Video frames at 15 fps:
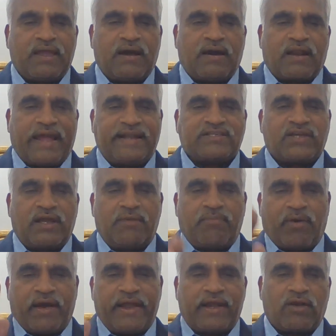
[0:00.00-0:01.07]
right side
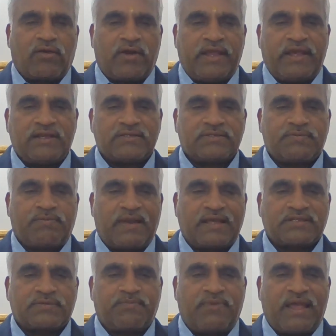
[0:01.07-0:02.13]
point load is
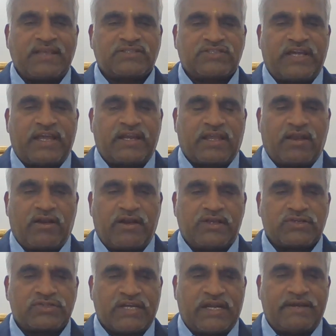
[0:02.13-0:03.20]
plus 10
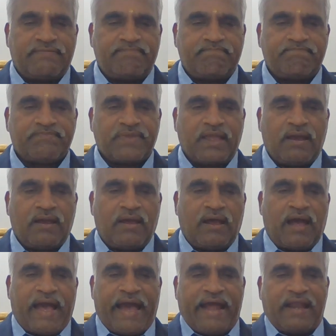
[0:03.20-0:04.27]
kilonewton,
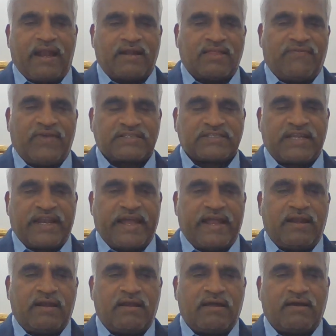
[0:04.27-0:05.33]
and at the fixed
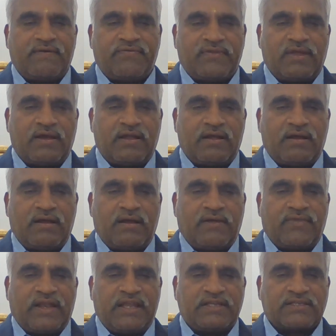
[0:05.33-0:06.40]
end,
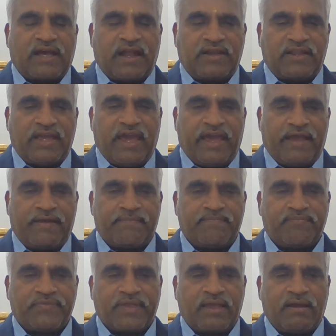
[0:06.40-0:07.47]
that is at A,
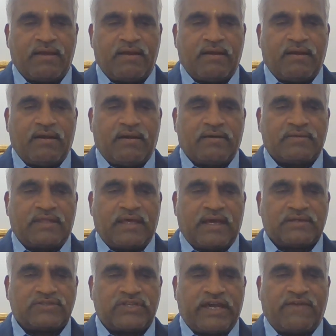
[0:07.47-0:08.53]
the
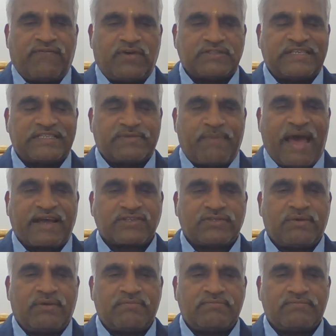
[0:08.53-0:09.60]
shear force is
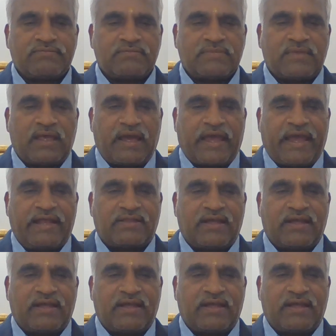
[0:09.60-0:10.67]
maximum, again that
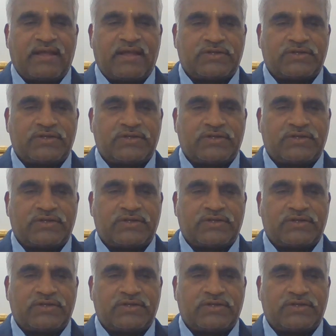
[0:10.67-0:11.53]
is equal to